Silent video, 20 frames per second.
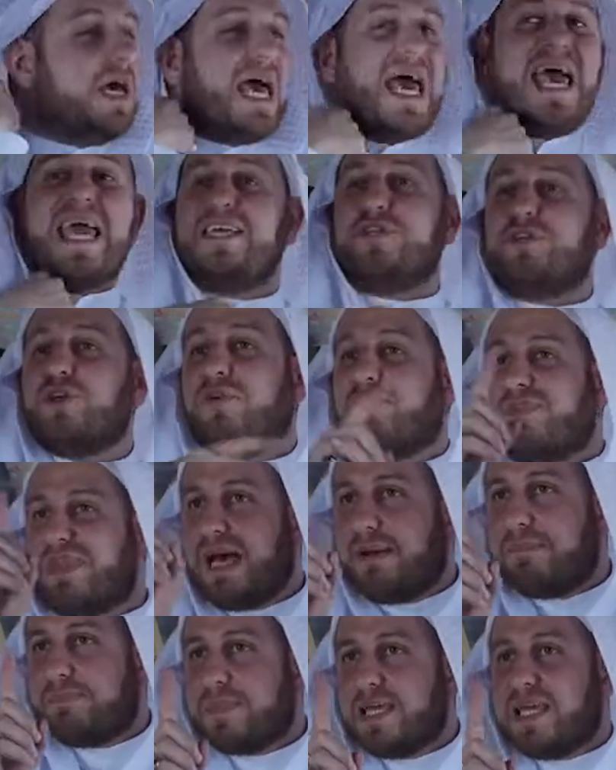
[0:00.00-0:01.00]
Eight of
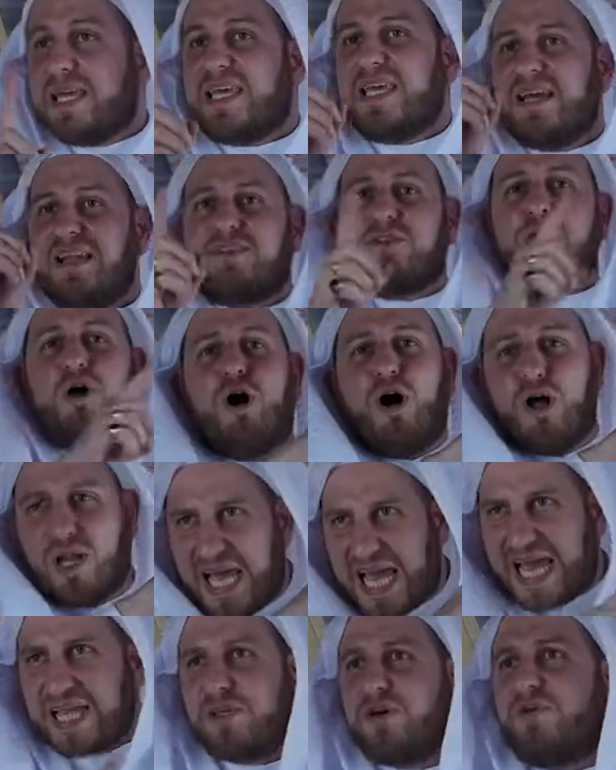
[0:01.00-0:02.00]
them. He killed all
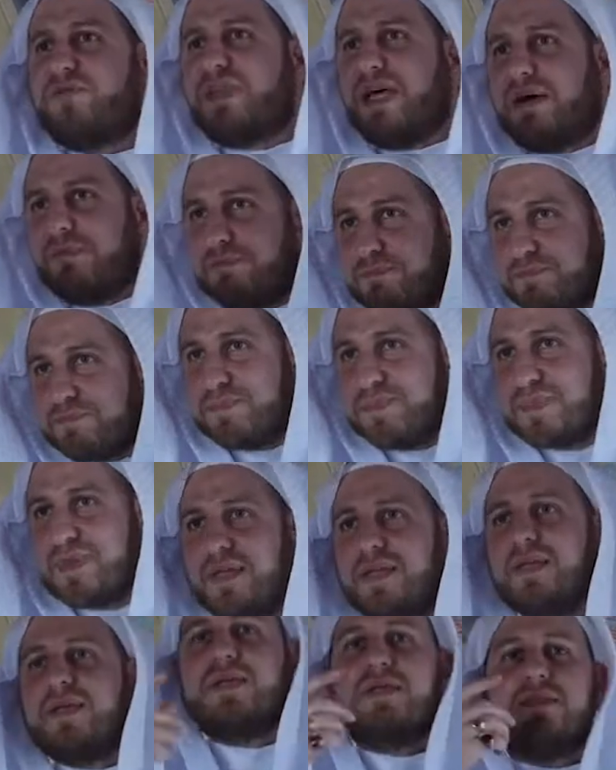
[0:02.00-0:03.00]
eight of them.
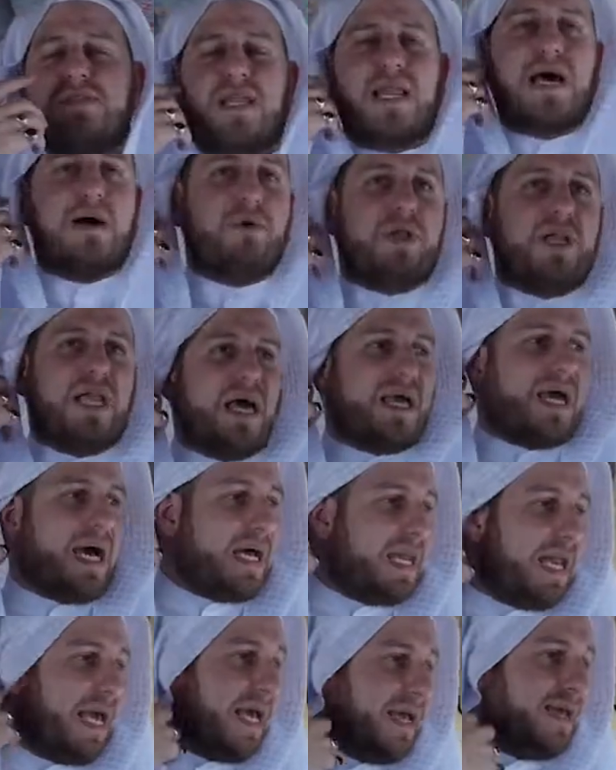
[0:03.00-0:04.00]
Salamullahi
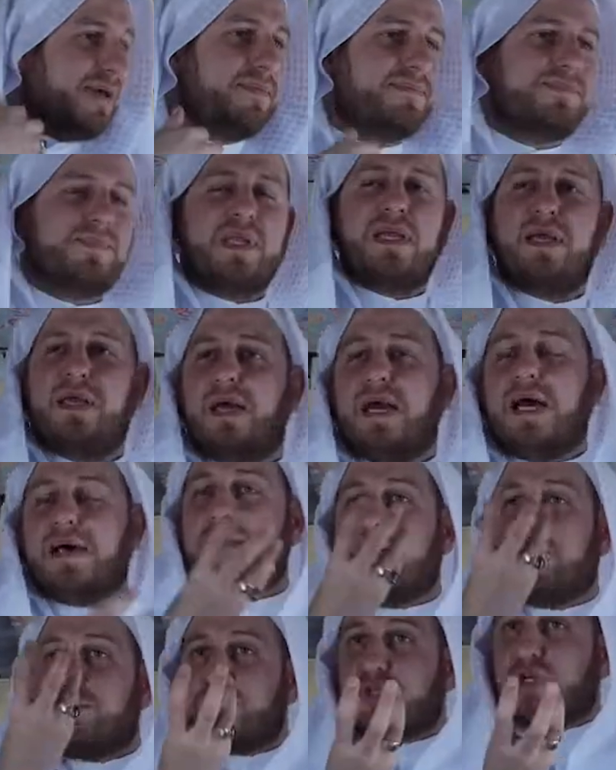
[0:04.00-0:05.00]
alayhi
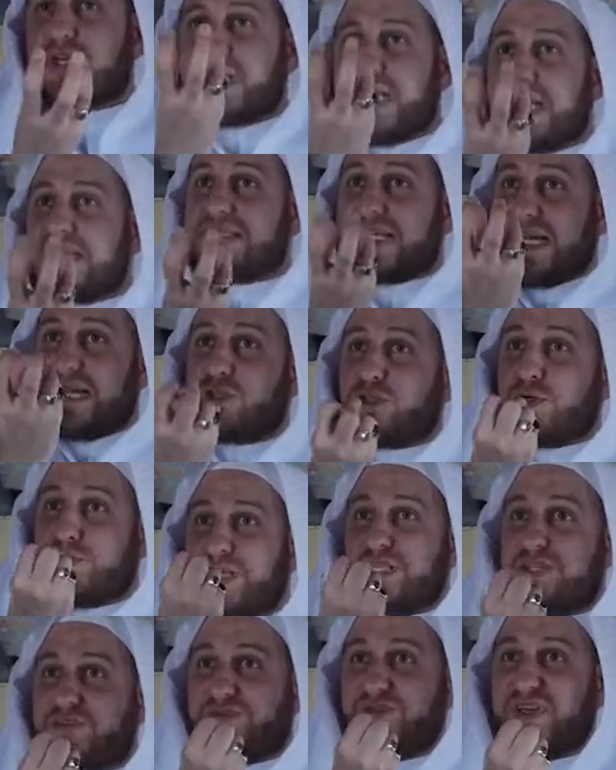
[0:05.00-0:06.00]
and the mushrikeen started to
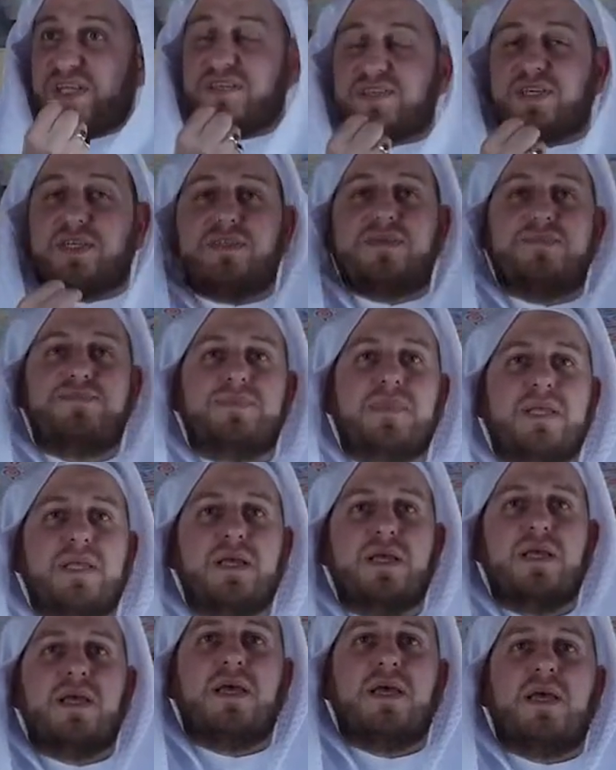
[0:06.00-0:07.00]
be defeated.
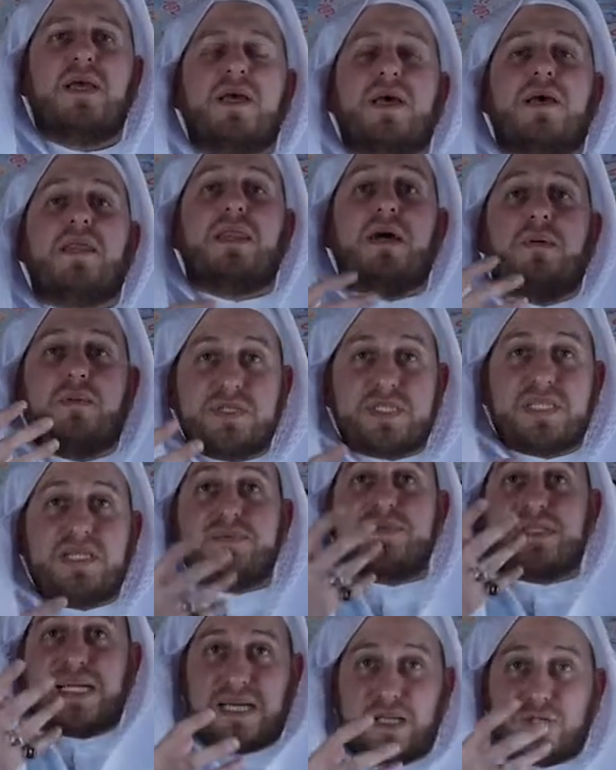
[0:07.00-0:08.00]
The
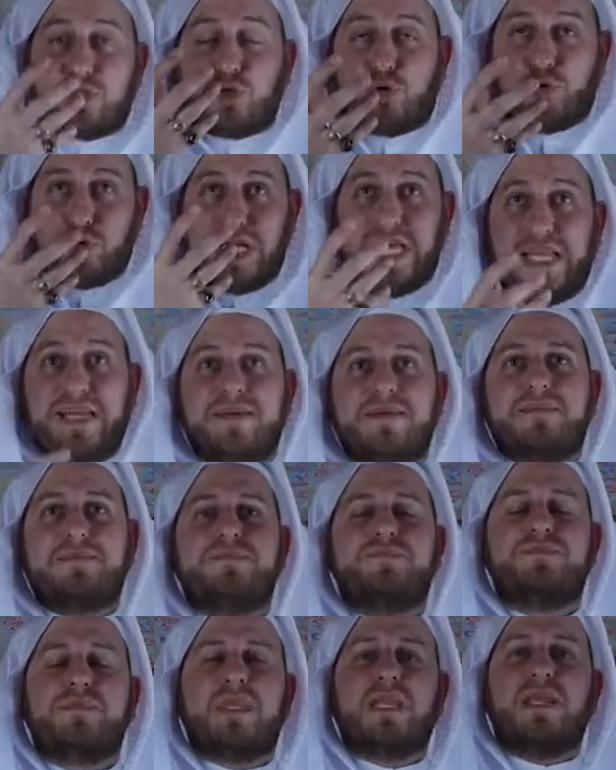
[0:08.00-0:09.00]
Muslims started to
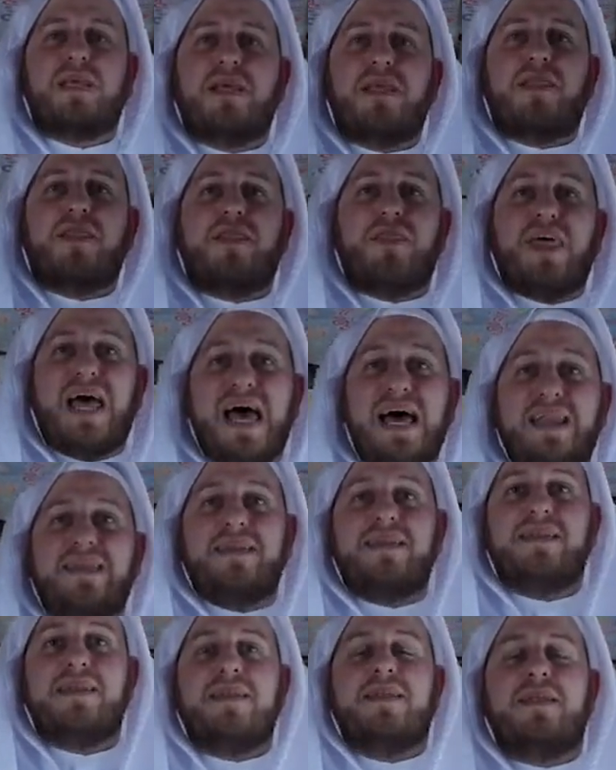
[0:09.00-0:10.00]
win.
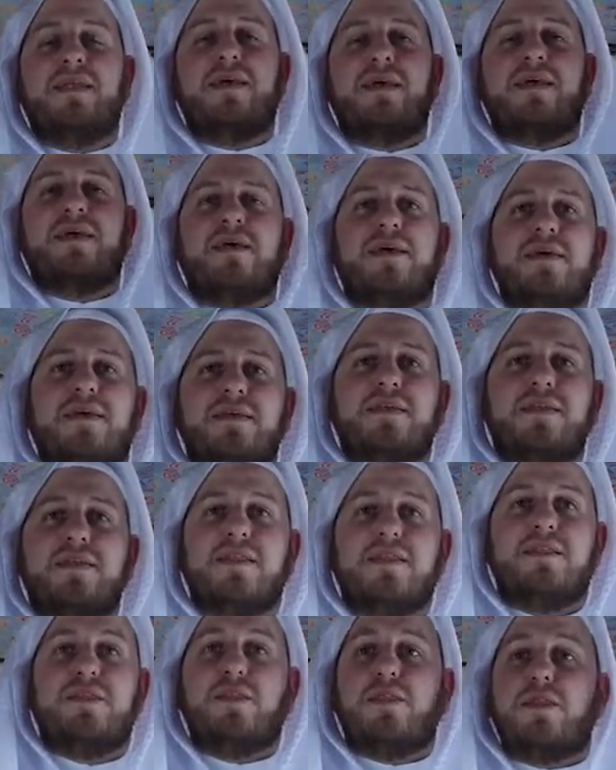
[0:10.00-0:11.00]

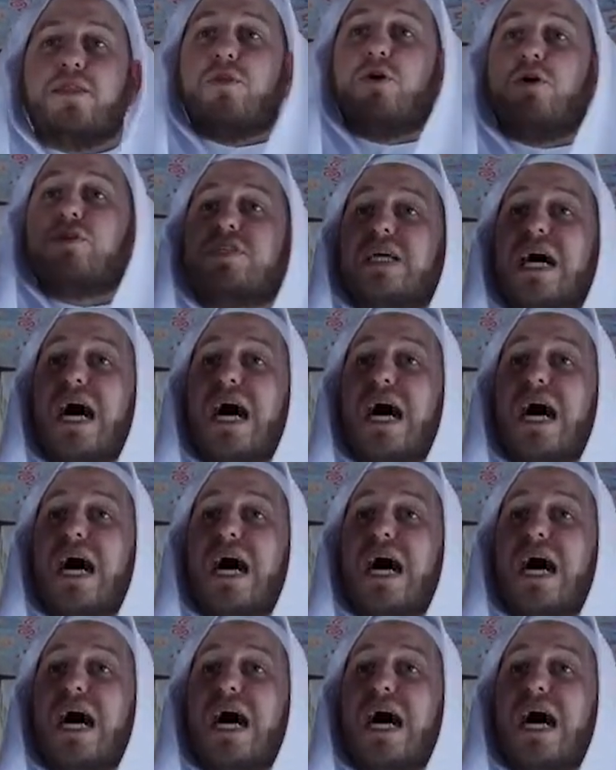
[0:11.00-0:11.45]
Then those